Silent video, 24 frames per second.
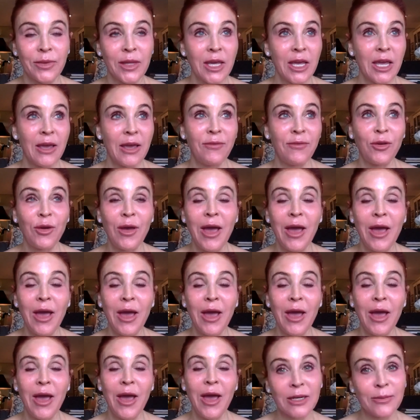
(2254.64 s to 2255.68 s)
if you haven't
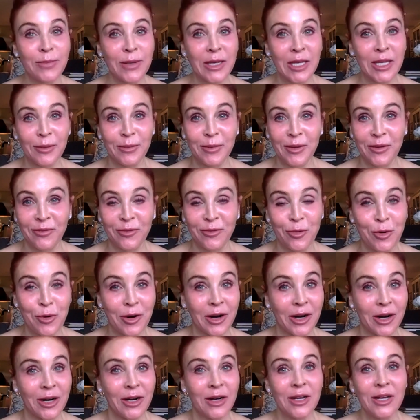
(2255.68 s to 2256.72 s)
done a peel
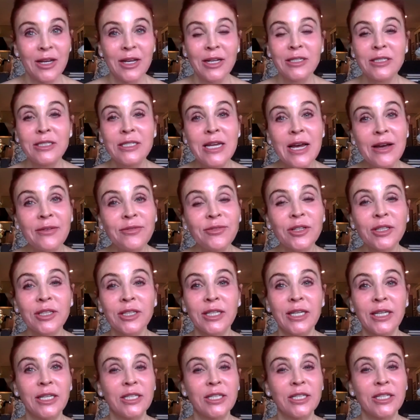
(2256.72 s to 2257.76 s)
before,
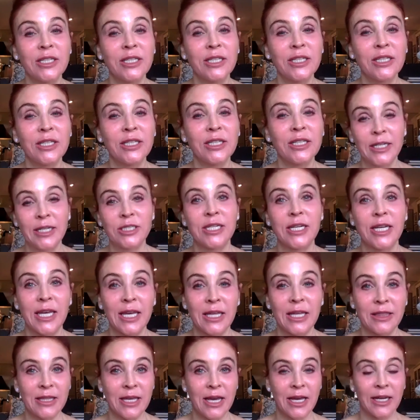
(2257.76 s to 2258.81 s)
definitely it's great to get
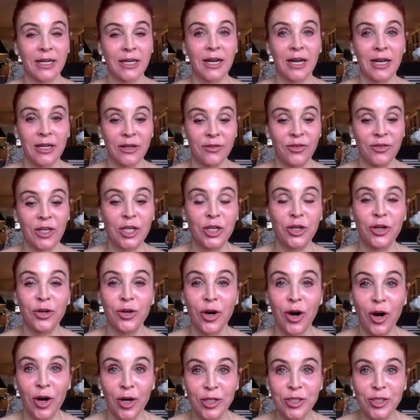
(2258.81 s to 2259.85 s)
that kind of in your
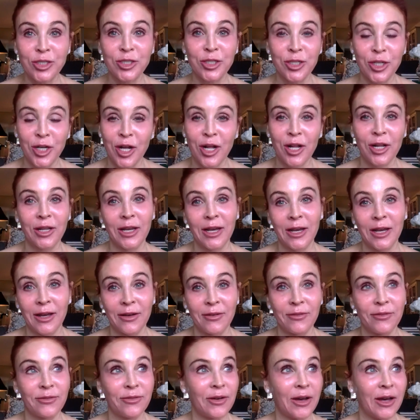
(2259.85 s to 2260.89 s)
arsenal
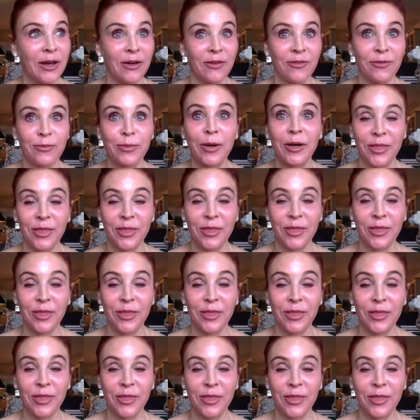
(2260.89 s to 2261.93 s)
of
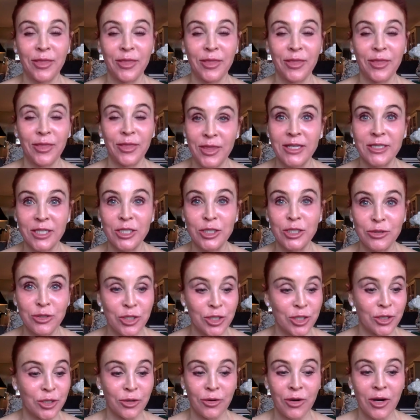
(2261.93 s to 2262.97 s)
things that you
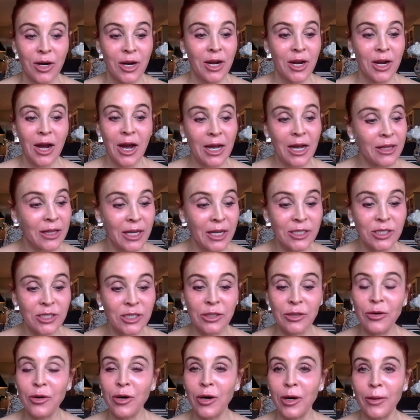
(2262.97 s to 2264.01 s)
do. I like to
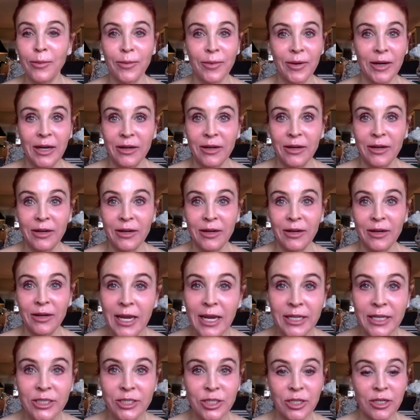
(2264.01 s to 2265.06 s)
incorporate
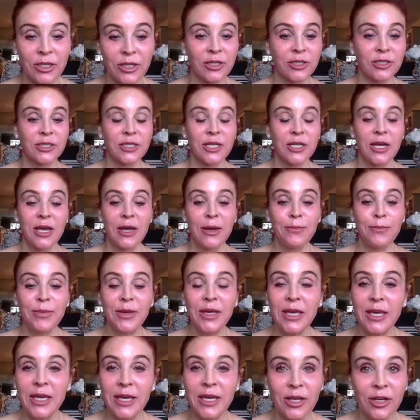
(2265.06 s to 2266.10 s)
lasers,
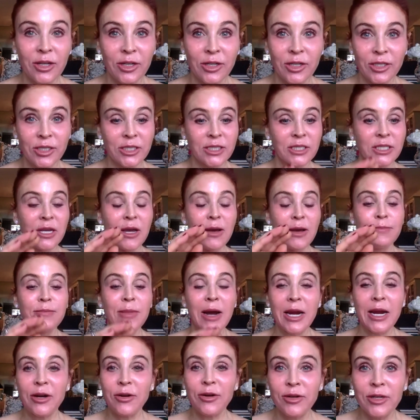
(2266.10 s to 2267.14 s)
peels,
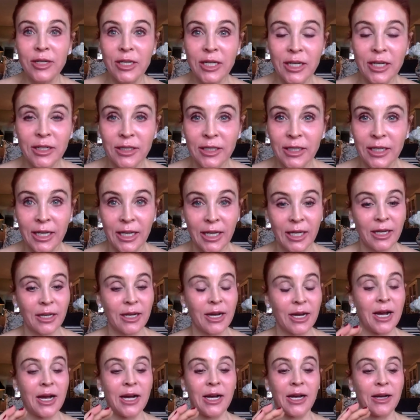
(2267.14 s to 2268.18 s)
microneedling,
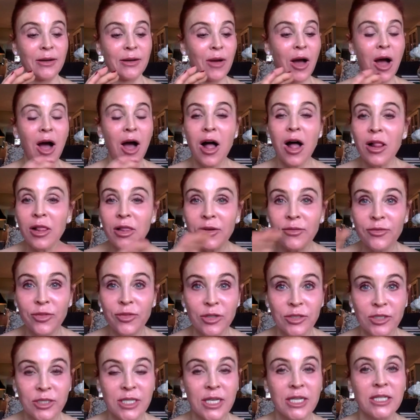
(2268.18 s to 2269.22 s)
all of those
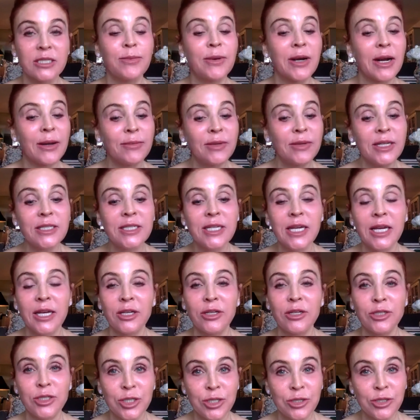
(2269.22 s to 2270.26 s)
things. But I'm going to tell you
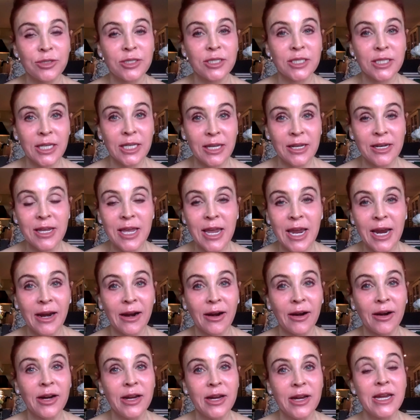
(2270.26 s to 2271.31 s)
too, skincare
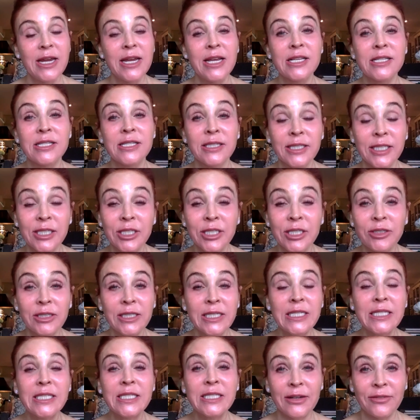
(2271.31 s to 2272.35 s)
is literally
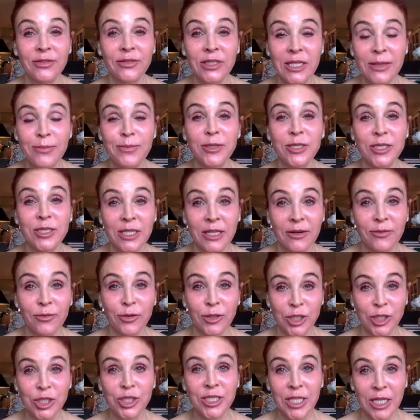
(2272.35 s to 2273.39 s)
70% of what
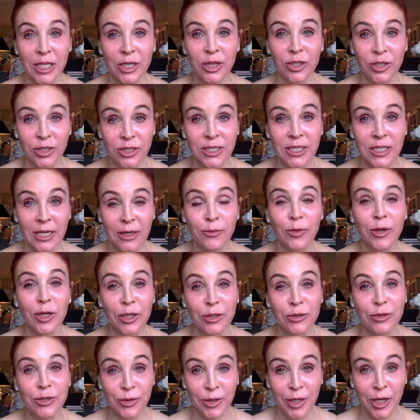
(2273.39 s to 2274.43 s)
your skin looks like, what you
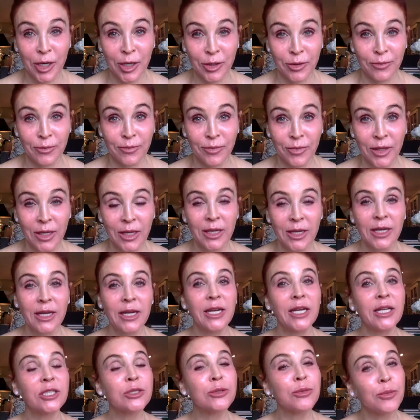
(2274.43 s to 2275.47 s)
do at home.
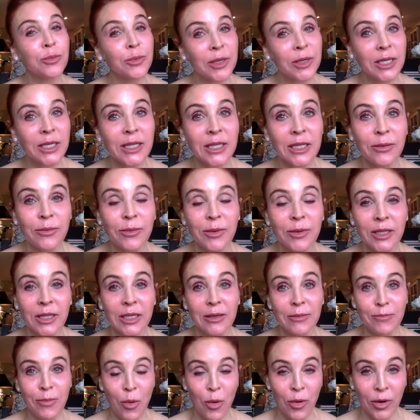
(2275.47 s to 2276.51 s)
It's really, really
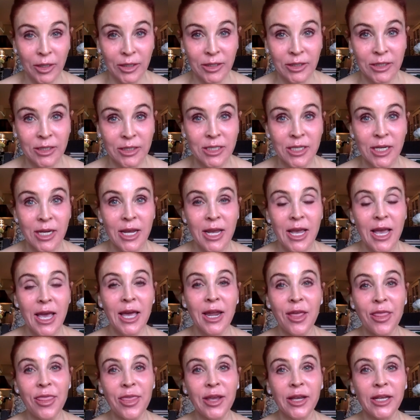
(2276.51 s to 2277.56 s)
important. And I
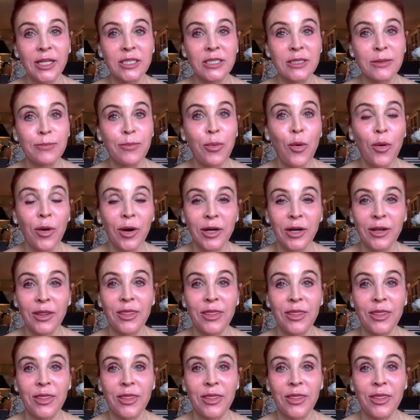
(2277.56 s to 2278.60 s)
think it's important that
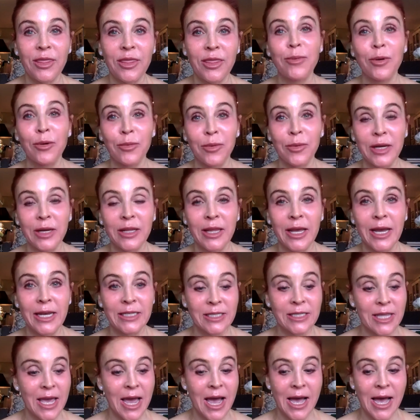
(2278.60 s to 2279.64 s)
people realize
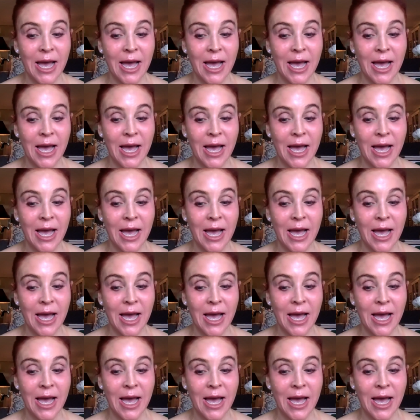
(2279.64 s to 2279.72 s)
that